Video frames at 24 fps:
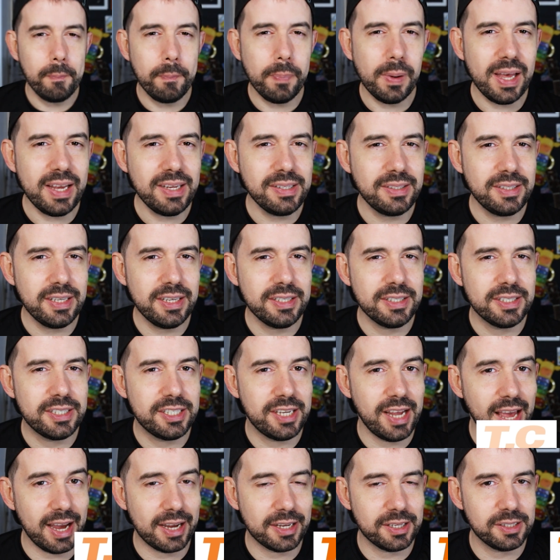Placing
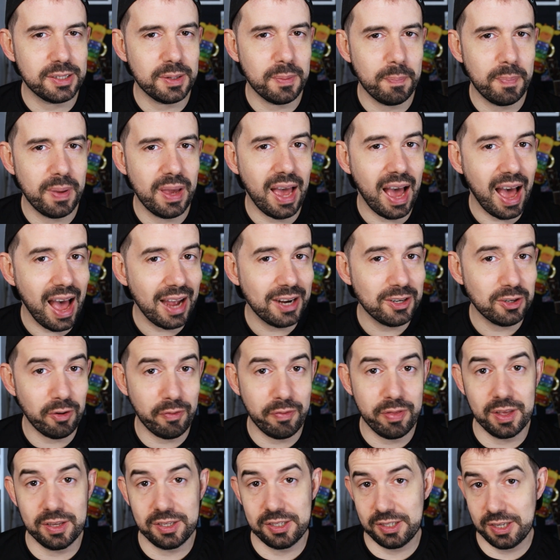text behind
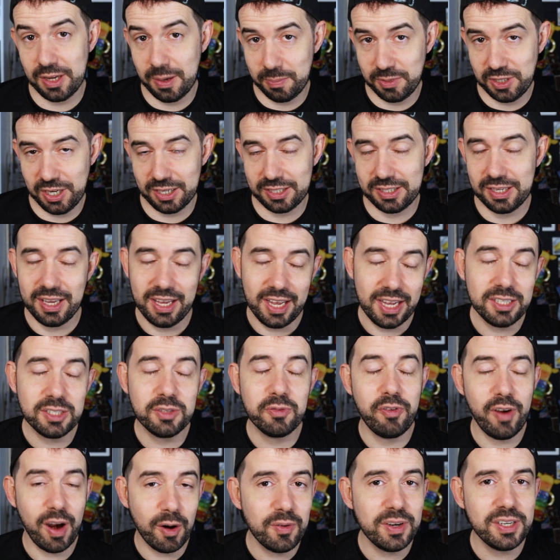of the subject,
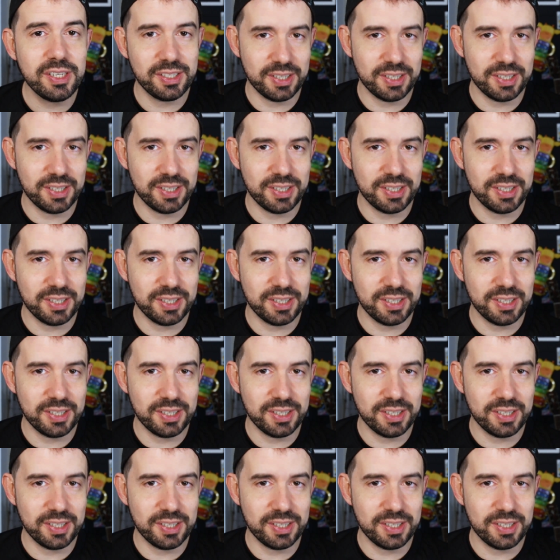it's very